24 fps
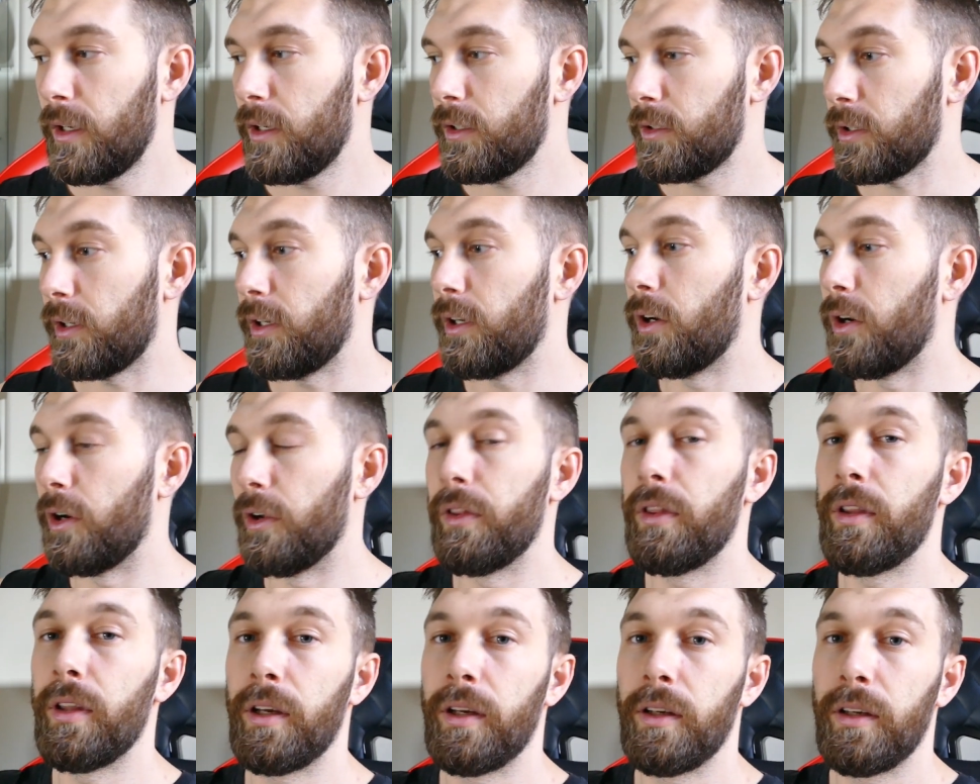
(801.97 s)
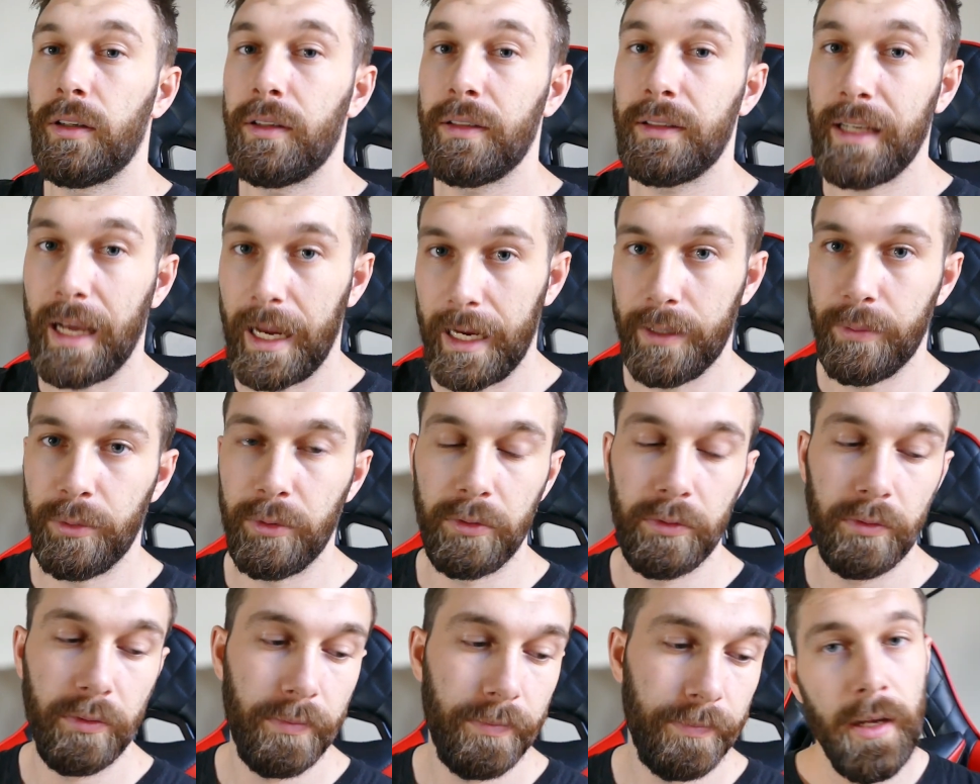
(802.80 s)
Sorry, on the
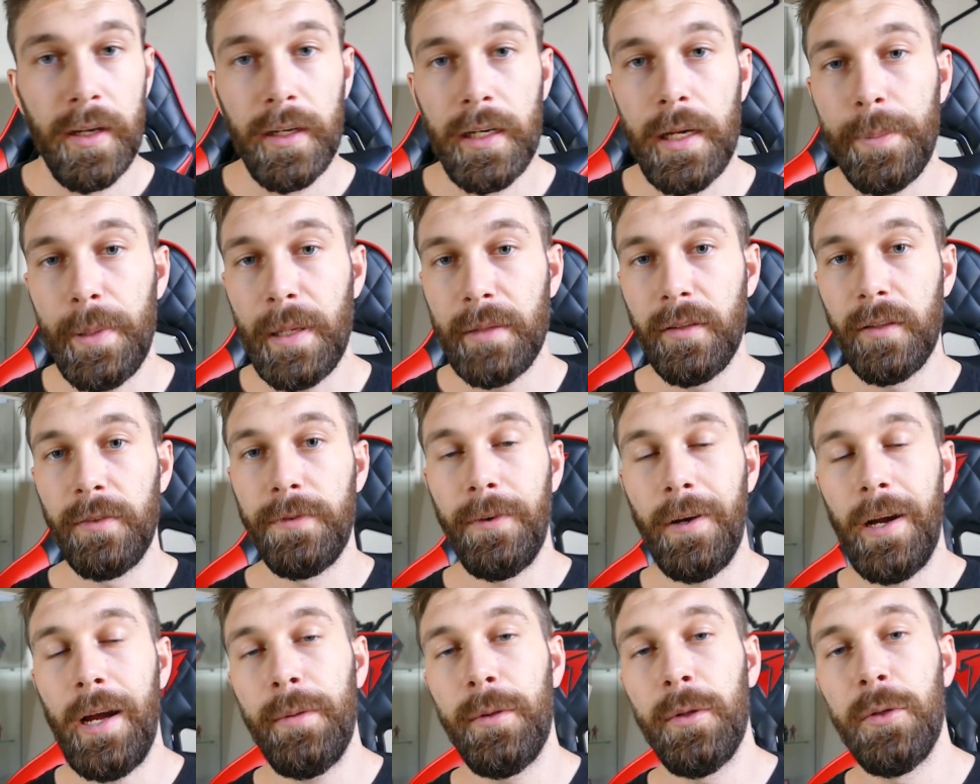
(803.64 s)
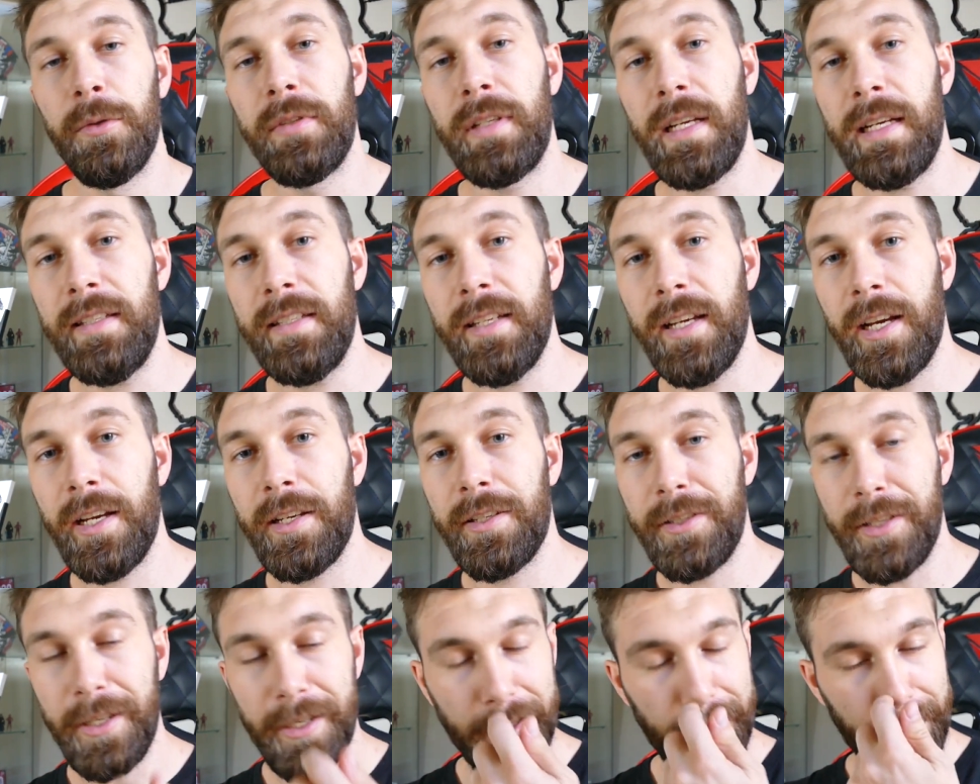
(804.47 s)
table. A couple other fine little
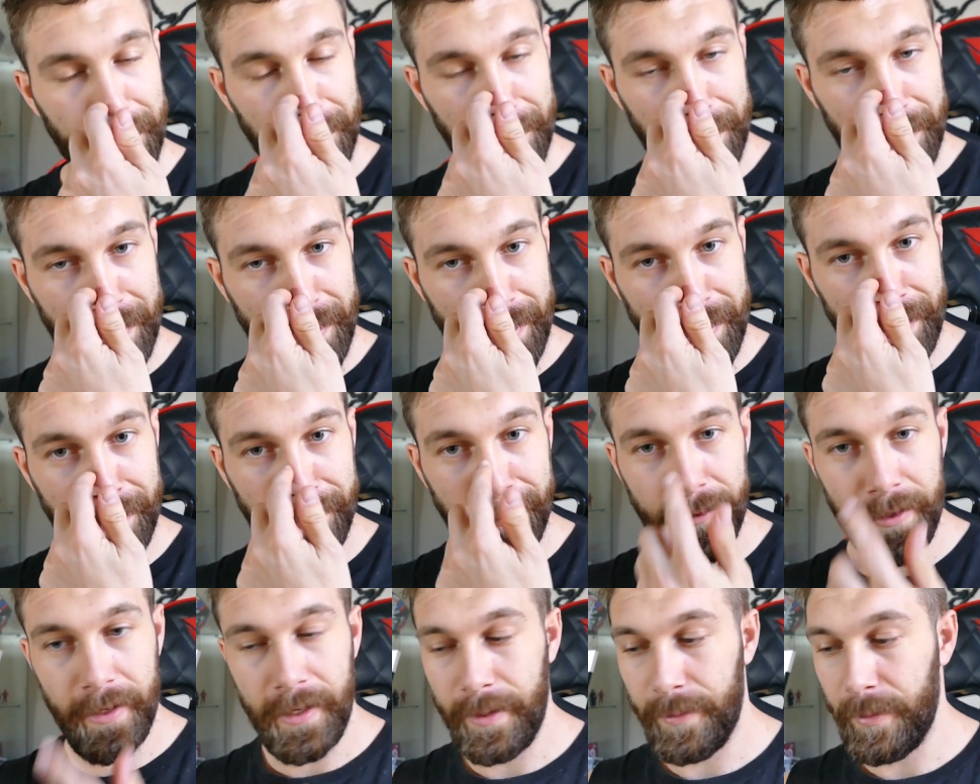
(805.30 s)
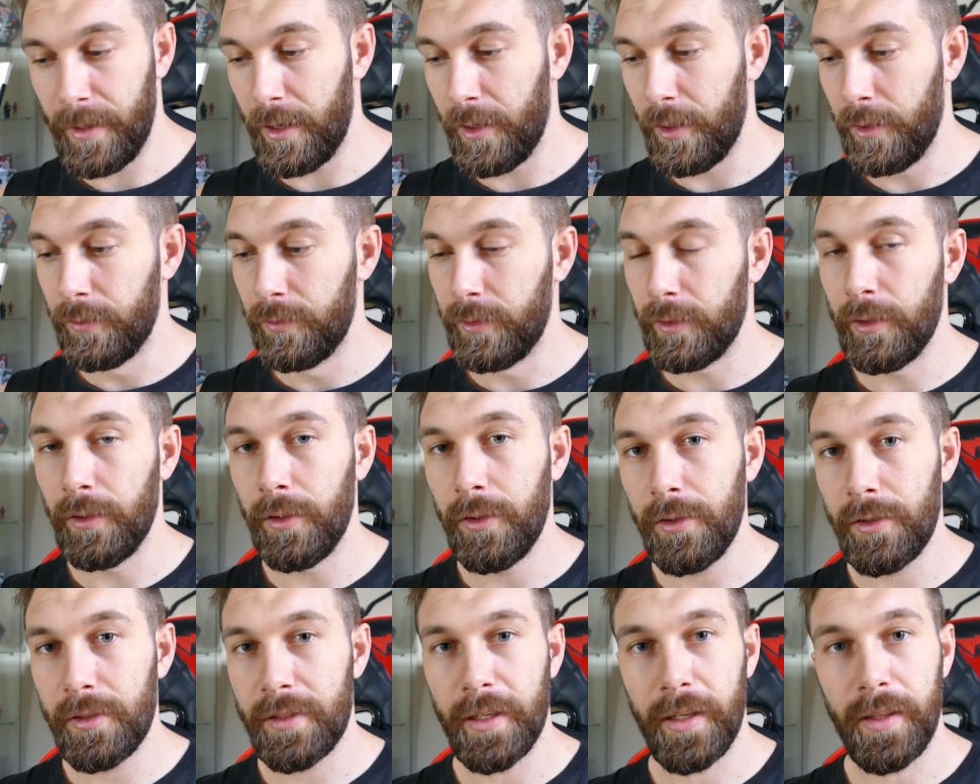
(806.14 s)
details that were kind of
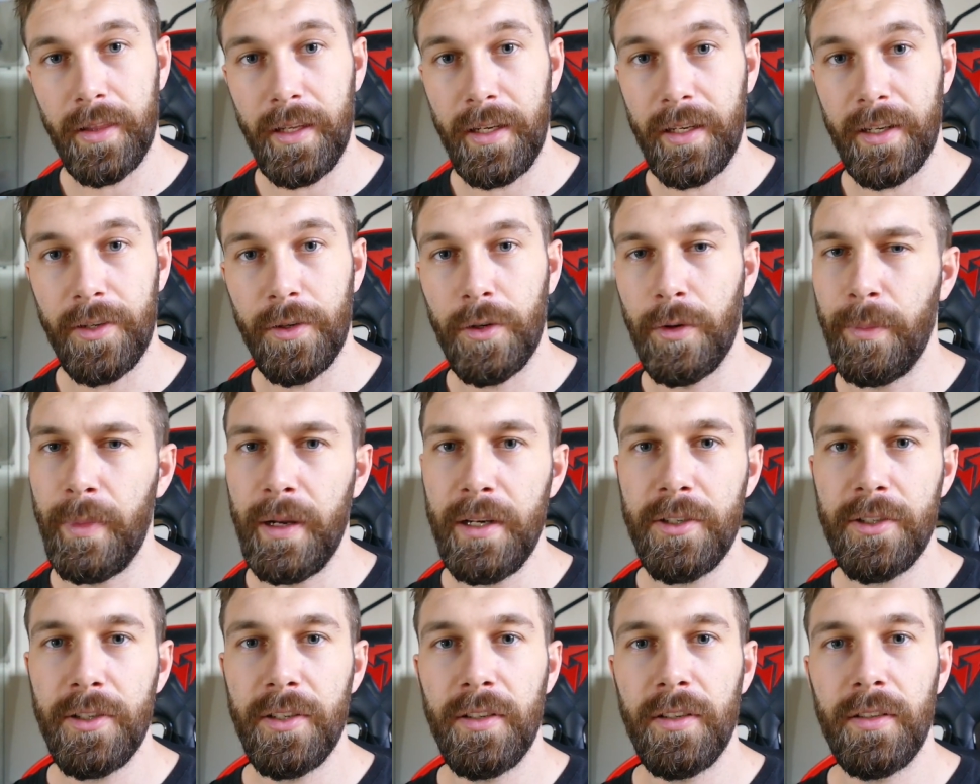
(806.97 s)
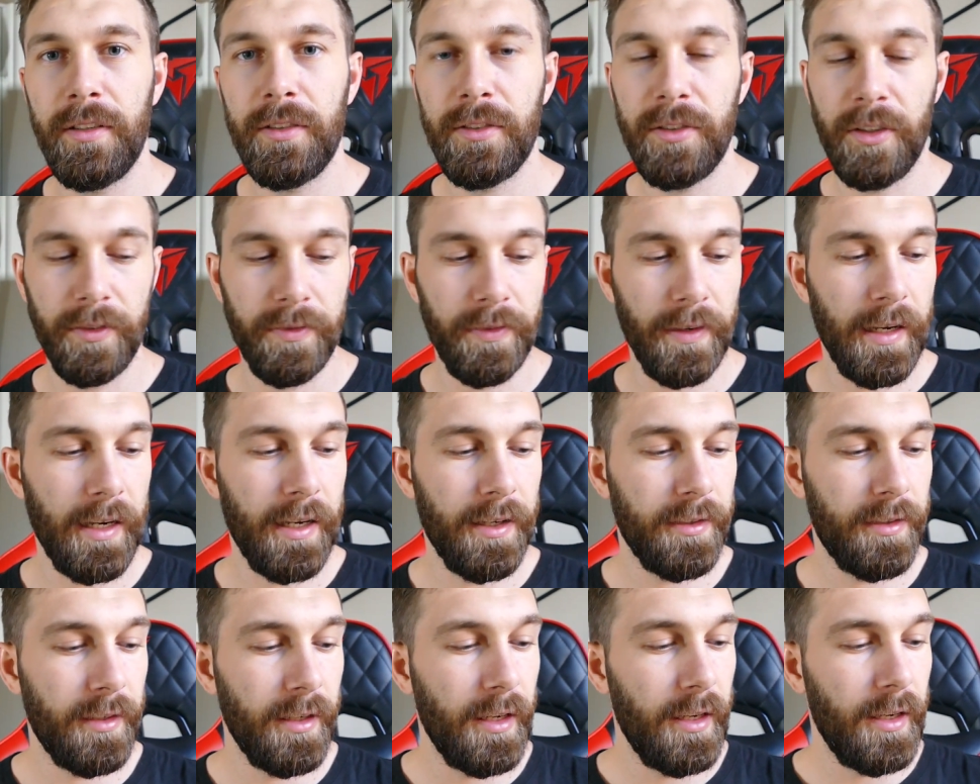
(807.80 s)
overlooked, I think, and not mentioned so
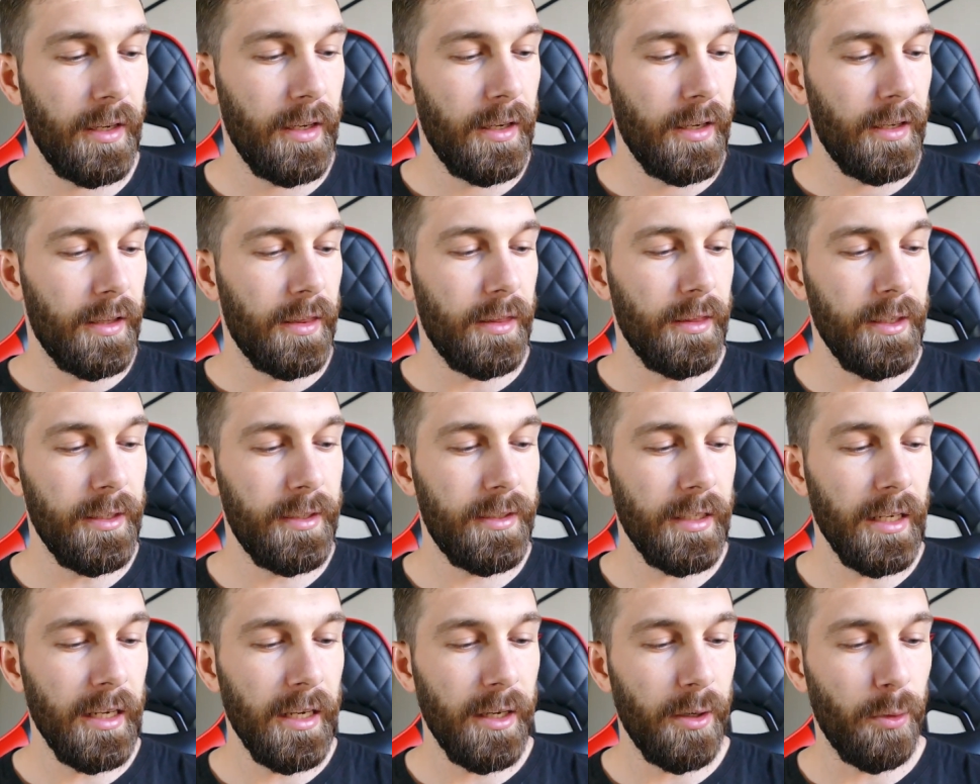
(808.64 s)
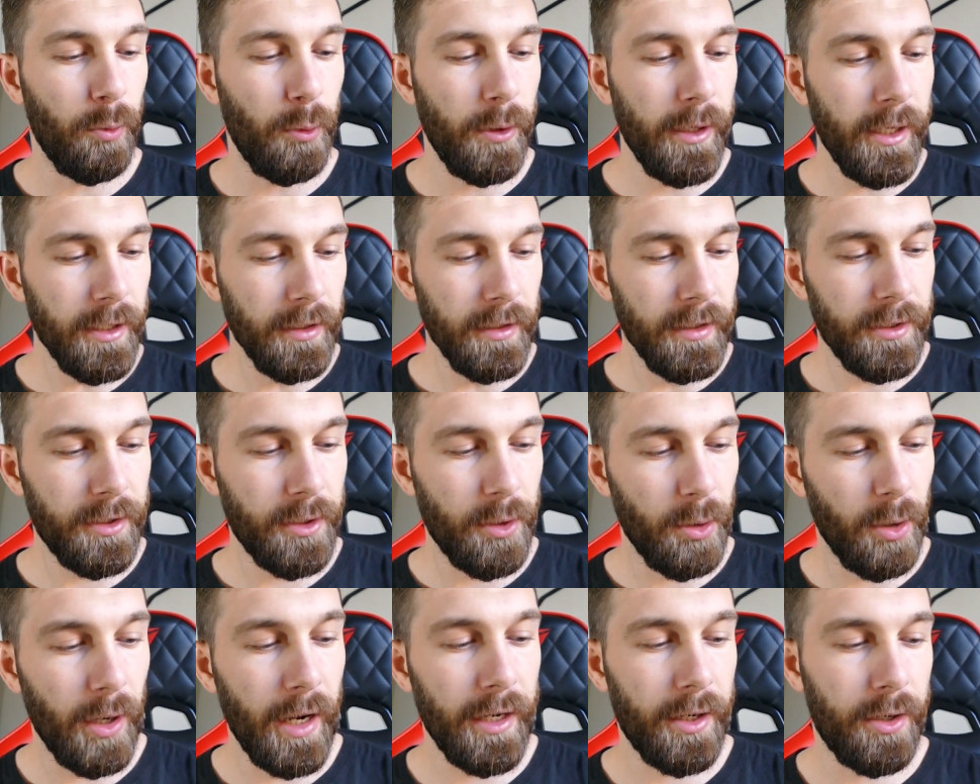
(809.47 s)
far is this wheel is
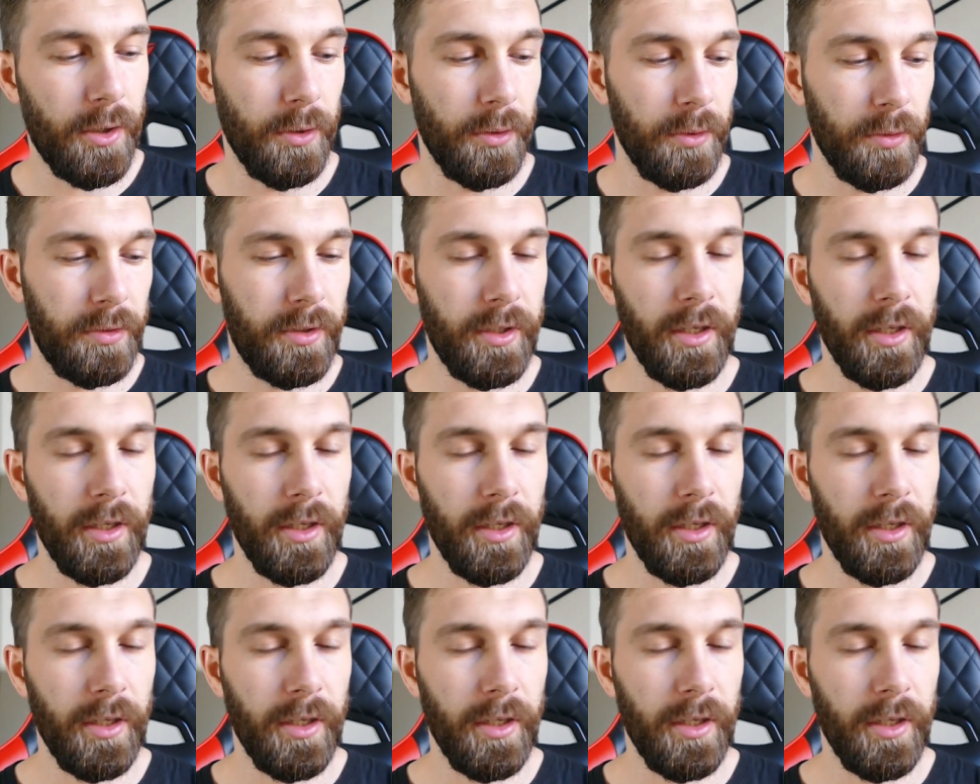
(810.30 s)
quite cool.